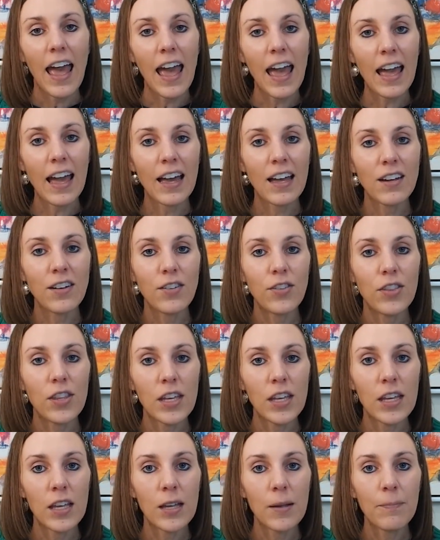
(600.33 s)
and
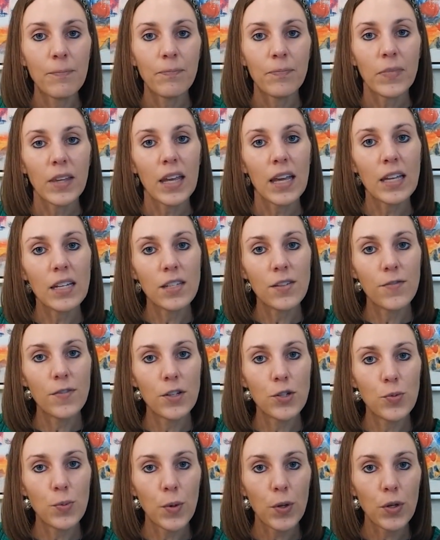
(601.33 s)
the
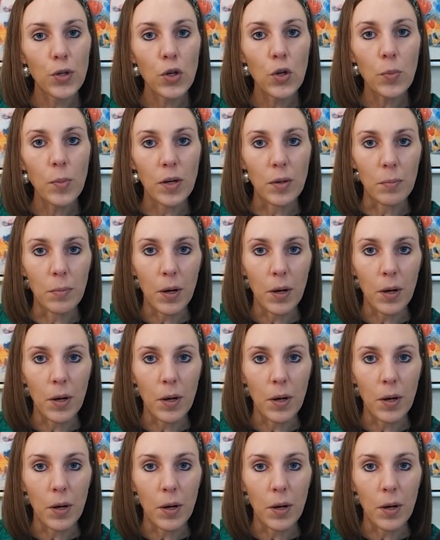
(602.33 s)
individual human